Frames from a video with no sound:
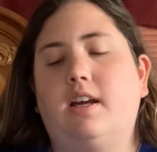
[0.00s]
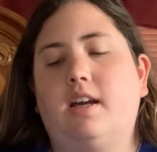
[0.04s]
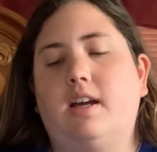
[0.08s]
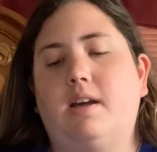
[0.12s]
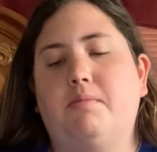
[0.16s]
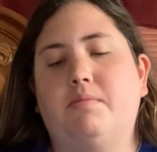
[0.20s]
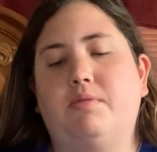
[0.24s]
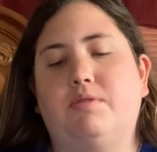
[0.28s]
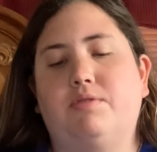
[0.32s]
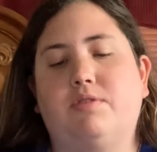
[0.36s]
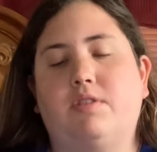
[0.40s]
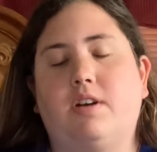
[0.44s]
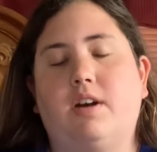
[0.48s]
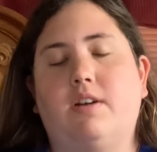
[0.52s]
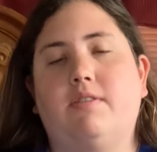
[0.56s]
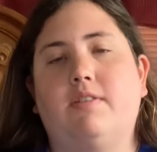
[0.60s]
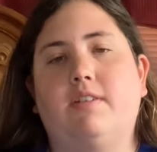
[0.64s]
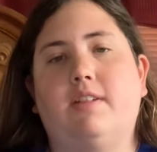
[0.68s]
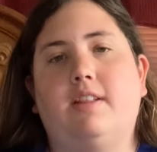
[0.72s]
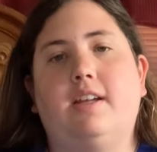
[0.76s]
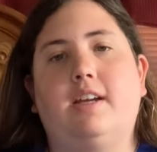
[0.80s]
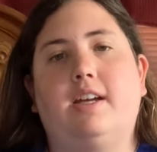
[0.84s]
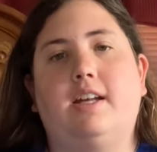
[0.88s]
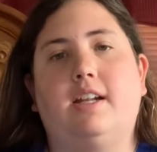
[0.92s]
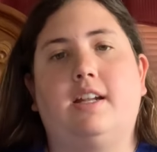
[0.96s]
And before I
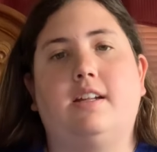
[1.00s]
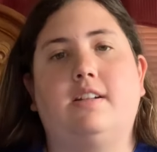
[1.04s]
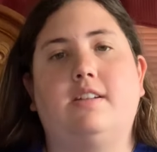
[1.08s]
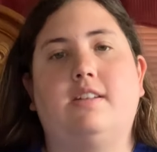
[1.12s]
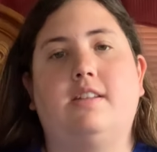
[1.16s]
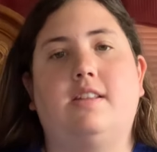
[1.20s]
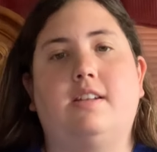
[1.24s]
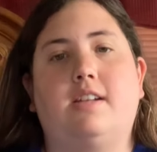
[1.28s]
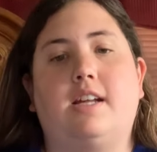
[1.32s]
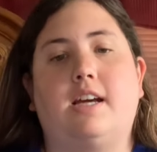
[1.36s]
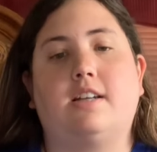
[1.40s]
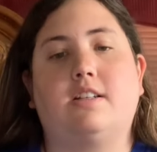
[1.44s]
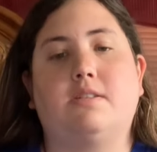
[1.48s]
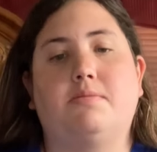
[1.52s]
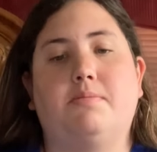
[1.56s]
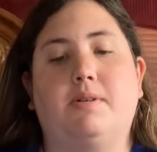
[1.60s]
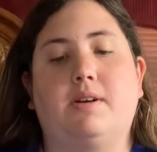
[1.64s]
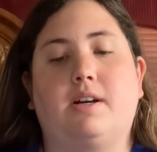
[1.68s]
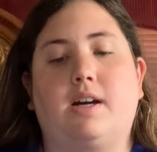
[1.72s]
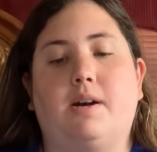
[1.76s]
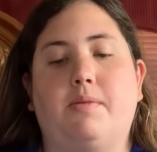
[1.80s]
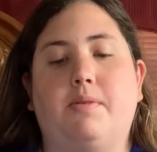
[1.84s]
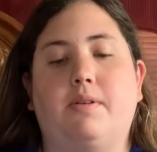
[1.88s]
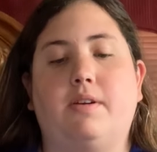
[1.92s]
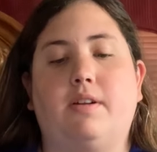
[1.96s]
really get into the textbook,
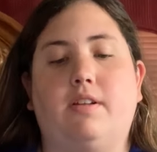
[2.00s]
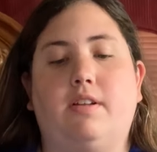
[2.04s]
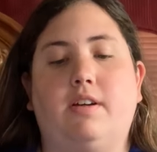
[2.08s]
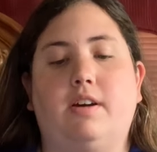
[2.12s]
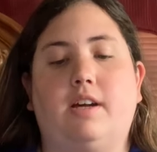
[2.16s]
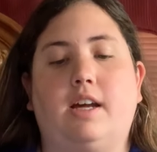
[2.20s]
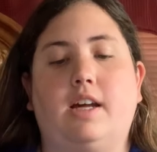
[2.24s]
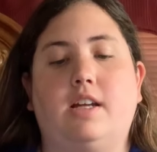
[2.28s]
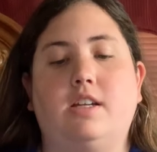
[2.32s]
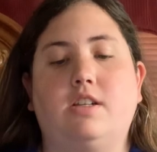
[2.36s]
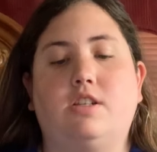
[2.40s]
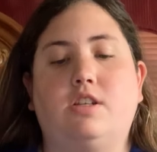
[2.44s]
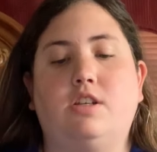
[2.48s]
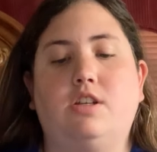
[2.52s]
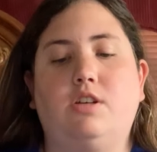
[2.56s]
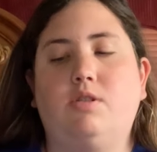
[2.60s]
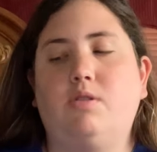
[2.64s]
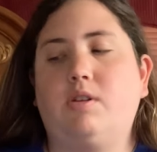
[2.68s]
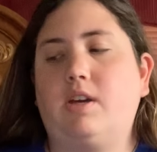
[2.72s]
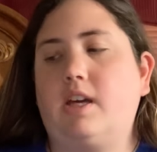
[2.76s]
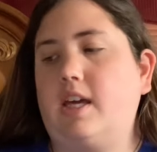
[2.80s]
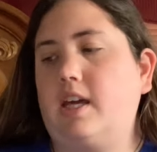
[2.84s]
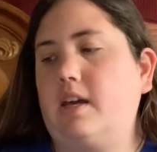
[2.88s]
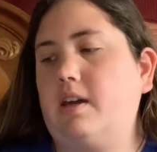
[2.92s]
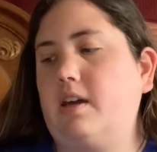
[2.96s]
I want to look at two
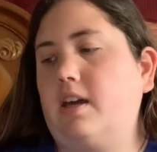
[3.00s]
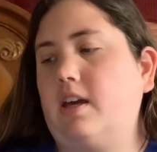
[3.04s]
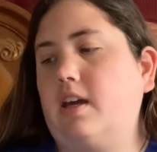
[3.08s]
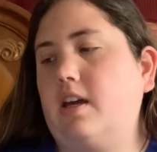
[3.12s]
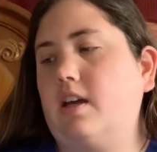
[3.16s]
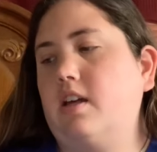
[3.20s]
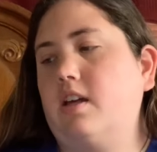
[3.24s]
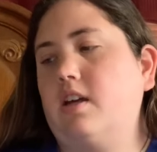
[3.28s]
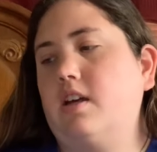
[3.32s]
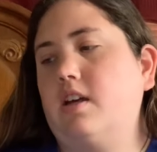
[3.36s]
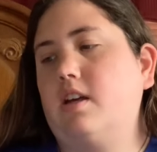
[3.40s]
key